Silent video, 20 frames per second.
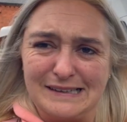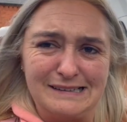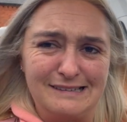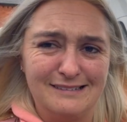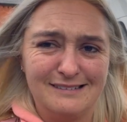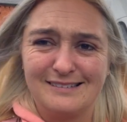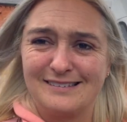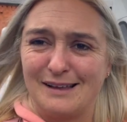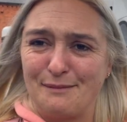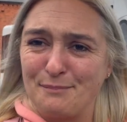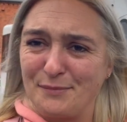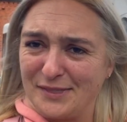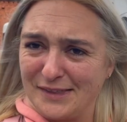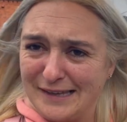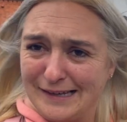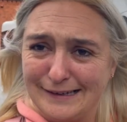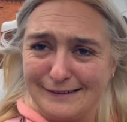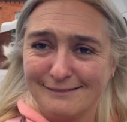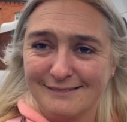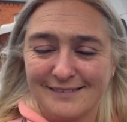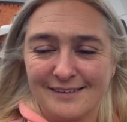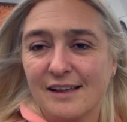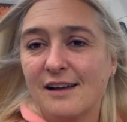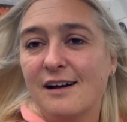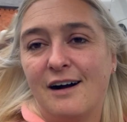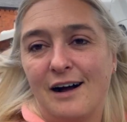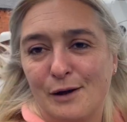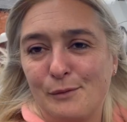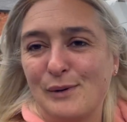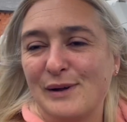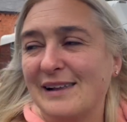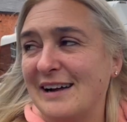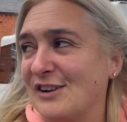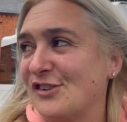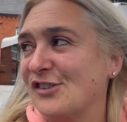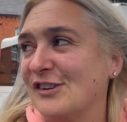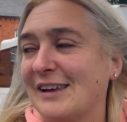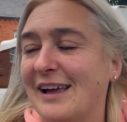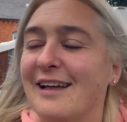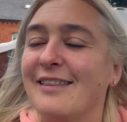something. I will
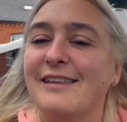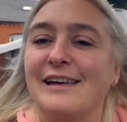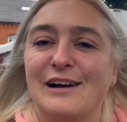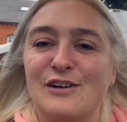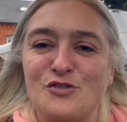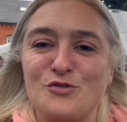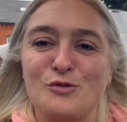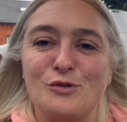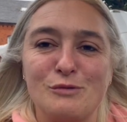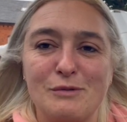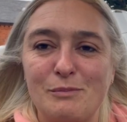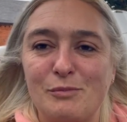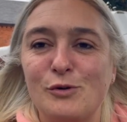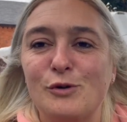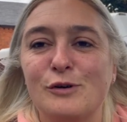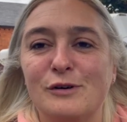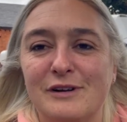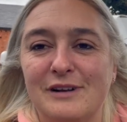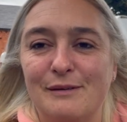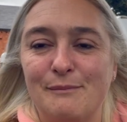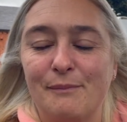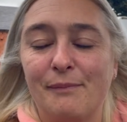actually get the actual report,